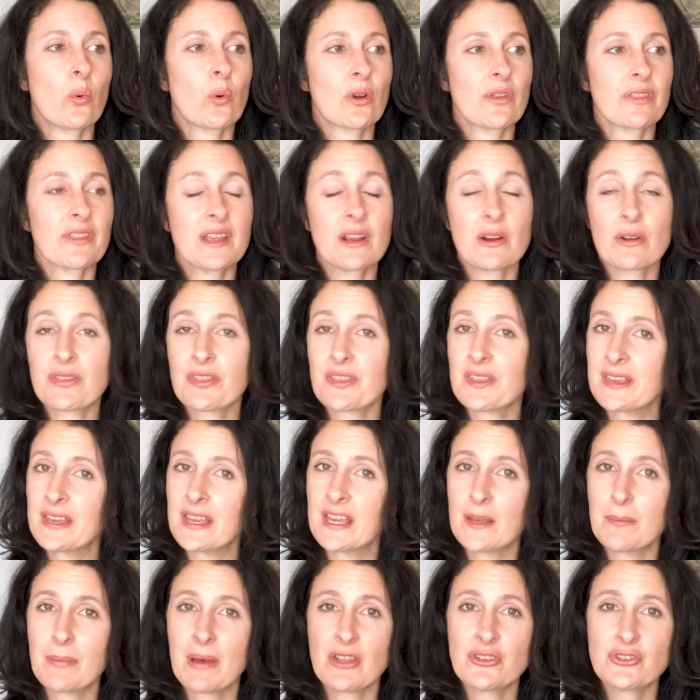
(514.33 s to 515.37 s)
or they are thinking
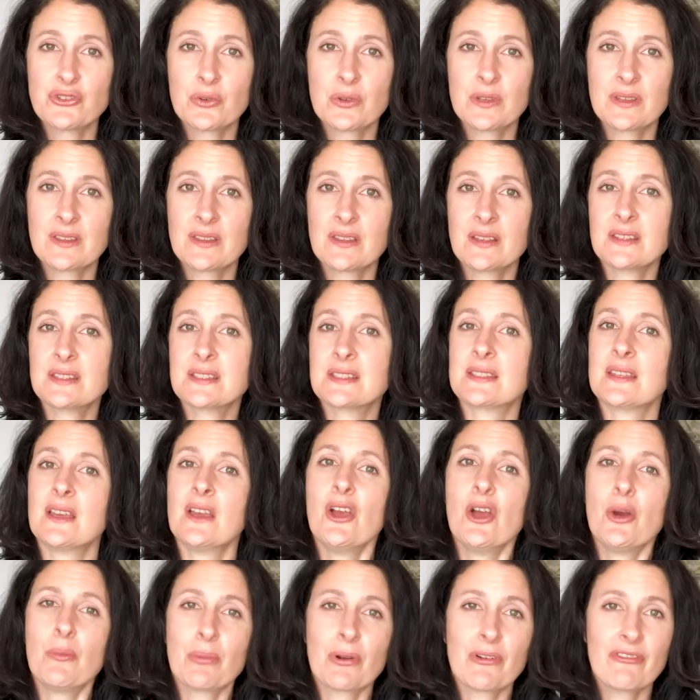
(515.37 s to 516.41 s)
about doing this
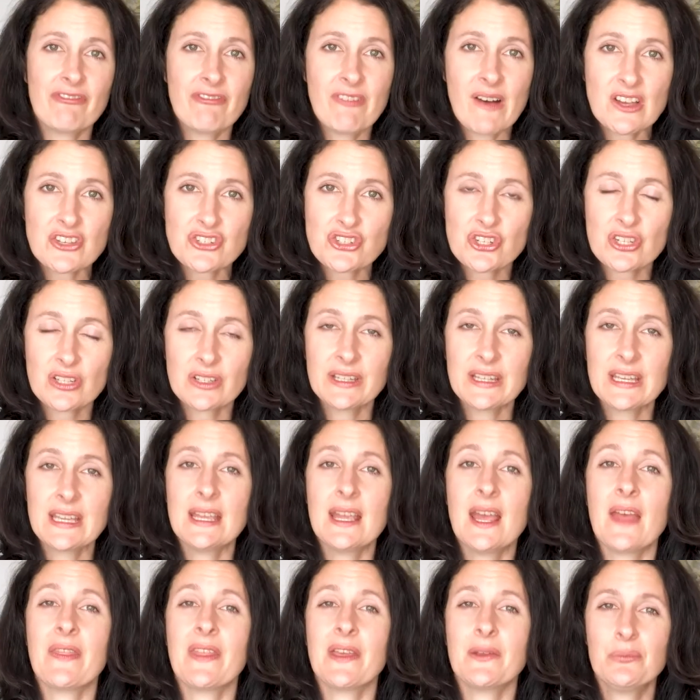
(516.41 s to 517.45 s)
professionally
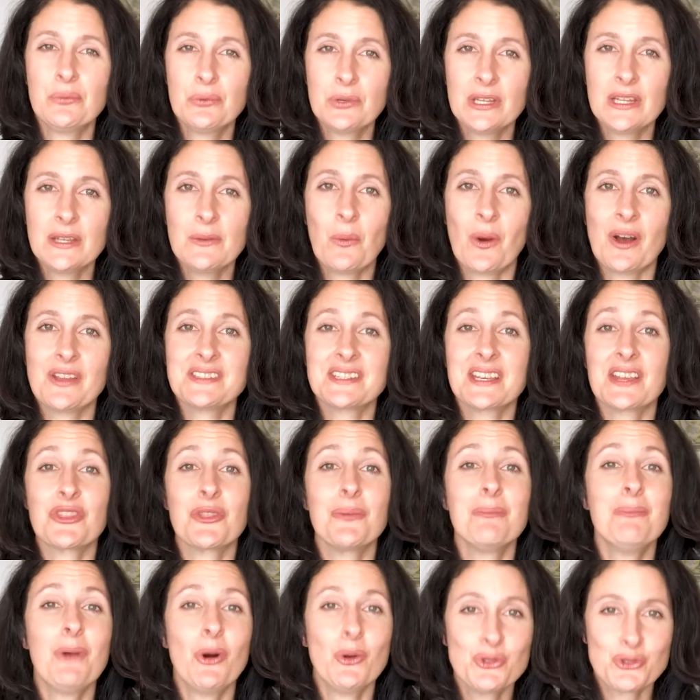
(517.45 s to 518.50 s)
and they really want to get the
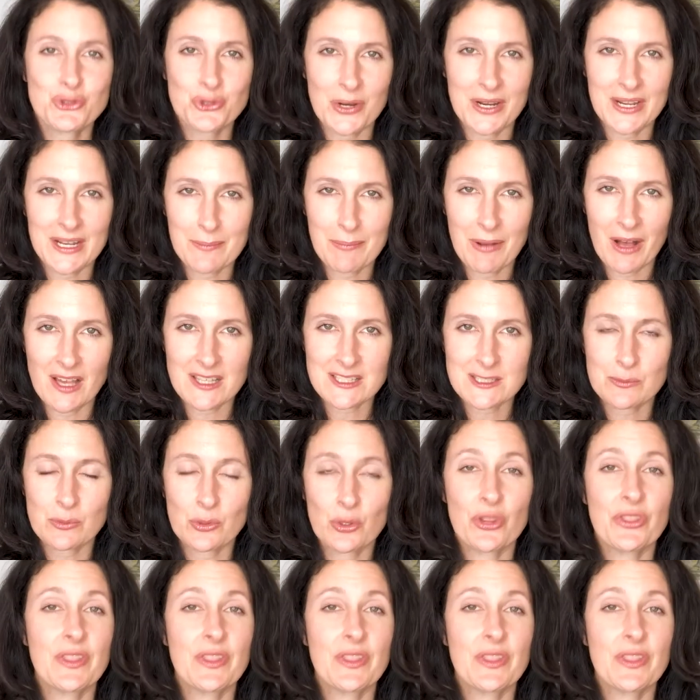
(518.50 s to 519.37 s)
most training possible,